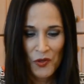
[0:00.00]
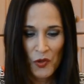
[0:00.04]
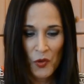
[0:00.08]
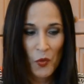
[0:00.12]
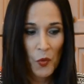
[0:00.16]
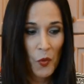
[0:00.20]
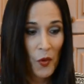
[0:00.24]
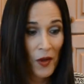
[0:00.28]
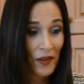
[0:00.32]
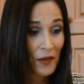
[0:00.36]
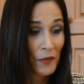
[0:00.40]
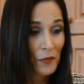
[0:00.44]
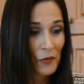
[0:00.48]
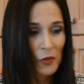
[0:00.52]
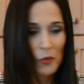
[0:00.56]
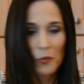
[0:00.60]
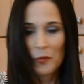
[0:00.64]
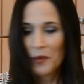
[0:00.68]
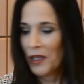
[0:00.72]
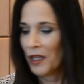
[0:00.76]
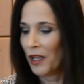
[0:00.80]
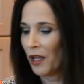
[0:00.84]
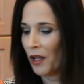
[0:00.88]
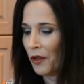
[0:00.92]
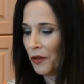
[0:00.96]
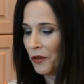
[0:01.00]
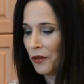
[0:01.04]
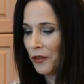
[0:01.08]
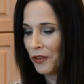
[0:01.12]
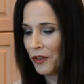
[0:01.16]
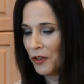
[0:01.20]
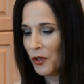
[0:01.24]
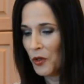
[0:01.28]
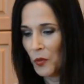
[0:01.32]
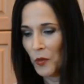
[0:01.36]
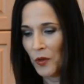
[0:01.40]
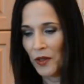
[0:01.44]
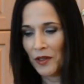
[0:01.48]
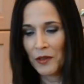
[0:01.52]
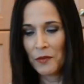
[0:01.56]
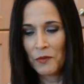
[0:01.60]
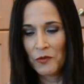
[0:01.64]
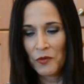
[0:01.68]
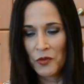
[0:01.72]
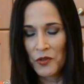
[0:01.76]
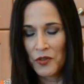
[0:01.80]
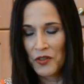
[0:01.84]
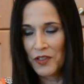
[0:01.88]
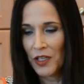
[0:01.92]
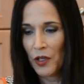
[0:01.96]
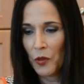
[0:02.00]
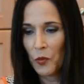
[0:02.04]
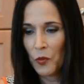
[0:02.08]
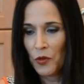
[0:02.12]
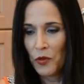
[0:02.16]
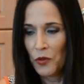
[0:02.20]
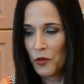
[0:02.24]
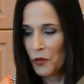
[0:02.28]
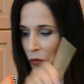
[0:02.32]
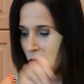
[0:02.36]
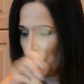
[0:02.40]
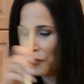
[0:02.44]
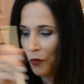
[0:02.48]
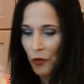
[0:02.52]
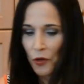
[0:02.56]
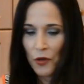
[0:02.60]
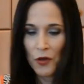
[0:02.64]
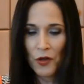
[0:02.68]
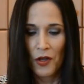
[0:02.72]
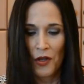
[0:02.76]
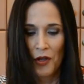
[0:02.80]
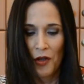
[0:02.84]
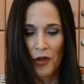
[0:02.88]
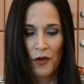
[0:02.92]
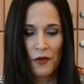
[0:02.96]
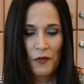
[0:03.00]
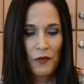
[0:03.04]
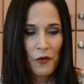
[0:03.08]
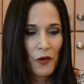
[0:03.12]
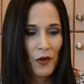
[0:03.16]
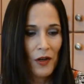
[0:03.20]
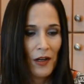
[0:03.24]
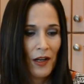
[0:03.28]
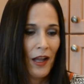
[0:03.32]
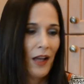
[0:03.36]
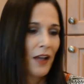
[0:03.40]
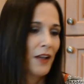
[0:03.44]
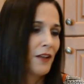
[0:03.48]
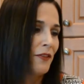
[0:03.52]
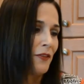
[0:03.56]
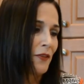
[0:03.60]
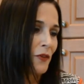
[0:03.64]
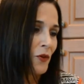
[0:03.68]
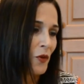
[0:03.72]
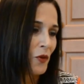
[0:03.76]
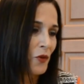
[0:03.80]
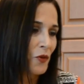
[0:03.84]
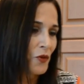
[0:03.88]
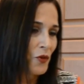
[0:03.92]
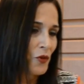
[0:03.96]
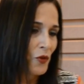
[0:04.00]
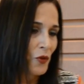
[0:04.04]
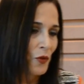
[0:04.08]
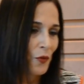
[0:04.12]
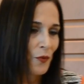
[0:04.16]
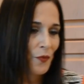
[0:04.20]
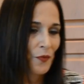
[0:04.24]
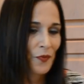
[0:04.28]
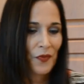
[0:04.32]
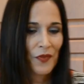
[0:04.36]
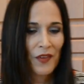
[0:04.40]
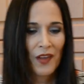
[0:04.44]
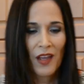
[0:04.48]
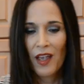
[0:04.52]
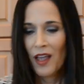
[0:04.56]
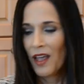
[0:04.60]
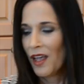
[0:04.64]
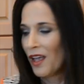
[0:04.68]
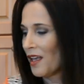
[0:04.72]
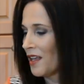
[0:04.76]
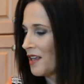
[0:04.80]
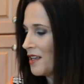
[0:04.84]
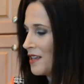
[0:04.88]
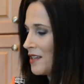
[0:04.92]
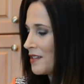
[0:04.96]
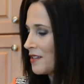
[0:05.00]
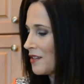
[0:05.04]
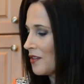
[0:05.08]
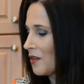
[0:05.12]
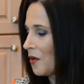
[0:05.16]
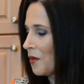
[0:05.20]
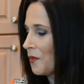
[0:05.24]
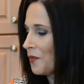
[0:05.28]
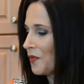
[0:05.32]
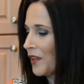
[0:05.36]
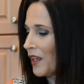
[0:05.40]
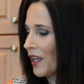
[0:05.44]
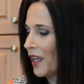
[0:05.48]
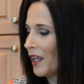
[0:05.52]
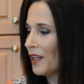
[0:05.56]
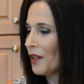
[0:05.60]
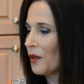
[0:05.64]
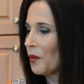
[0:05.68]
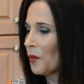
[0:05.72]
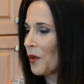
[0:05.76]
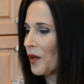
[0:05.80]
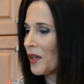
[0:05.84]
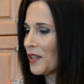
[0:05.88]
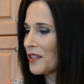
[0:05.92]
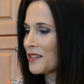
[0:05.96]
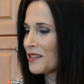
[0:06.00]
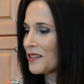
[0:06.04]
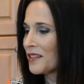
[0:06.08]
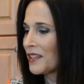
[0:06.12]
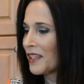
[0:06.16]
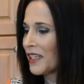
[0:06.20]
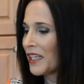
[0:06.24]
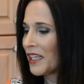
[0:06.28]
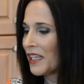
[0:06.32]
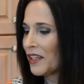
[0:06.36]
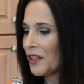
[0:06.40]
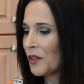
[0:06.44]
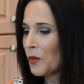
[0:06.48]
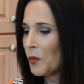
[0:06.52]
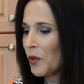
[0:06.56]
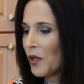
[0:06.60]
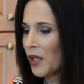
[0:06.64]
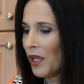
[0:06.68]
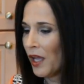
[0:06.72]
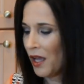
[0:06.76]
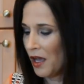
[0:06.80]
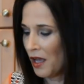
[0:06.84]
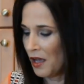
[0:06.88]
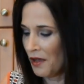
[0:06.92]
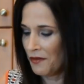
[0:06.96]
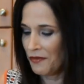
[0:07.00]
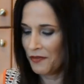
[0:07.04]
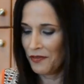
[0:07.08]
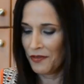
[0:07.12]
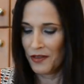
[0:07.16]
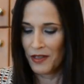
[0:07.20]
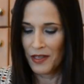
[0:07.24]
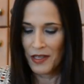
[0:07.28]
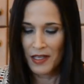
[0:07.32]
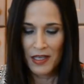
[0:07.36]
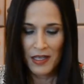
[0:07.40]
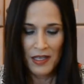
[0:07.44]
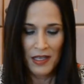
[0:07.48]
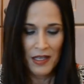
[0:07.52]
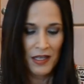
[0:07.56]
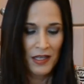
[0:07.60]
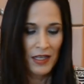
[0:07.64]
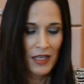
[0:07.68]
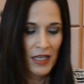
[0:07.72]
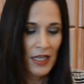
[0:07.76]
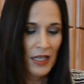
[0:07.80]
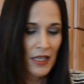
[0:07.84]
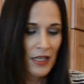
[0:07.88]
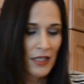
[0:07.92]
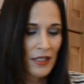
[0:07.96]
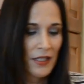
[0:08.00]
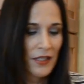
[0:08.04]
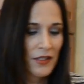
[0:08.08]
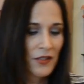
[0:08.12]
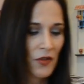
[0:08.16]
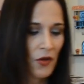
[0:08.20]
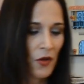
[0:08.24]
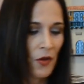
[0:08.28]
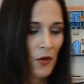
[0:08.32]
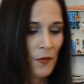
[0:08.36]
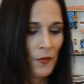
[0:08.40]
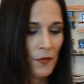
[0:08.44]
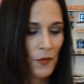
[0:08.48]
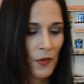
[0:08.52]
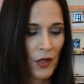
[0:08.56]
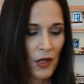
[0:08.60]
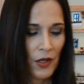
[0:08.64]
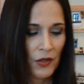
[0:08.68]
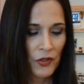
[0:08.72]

You want them to be healthy, you want them to stay with you for life, don't you? So anyways, here we have some